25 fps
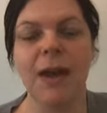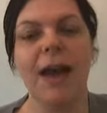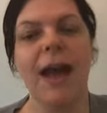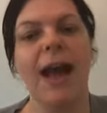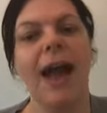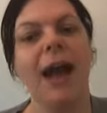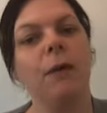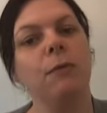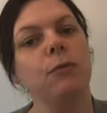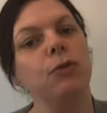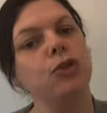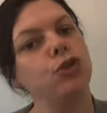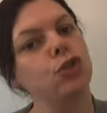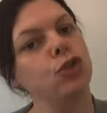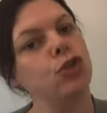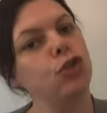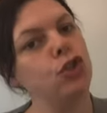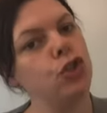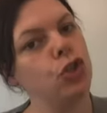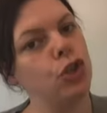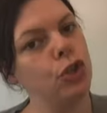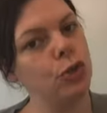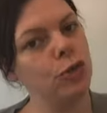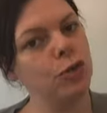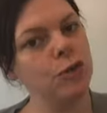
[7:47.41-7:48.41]
How would your
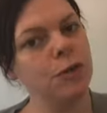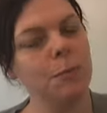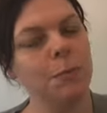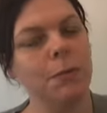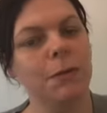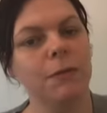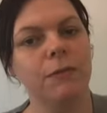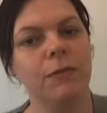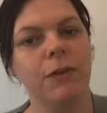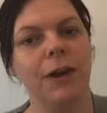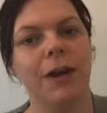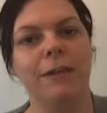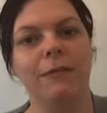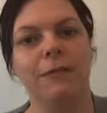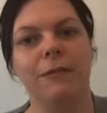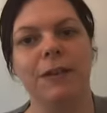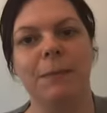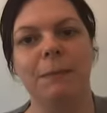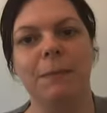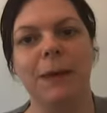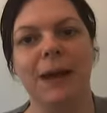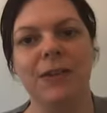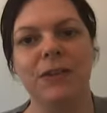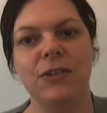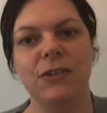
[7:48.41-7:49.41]
tutor provide
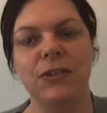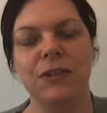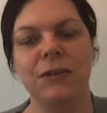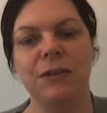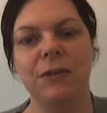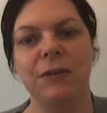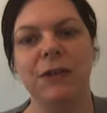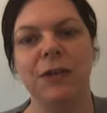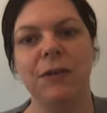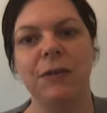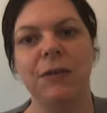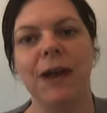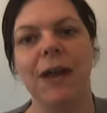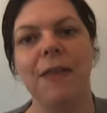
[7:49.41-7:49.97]
feedback to you?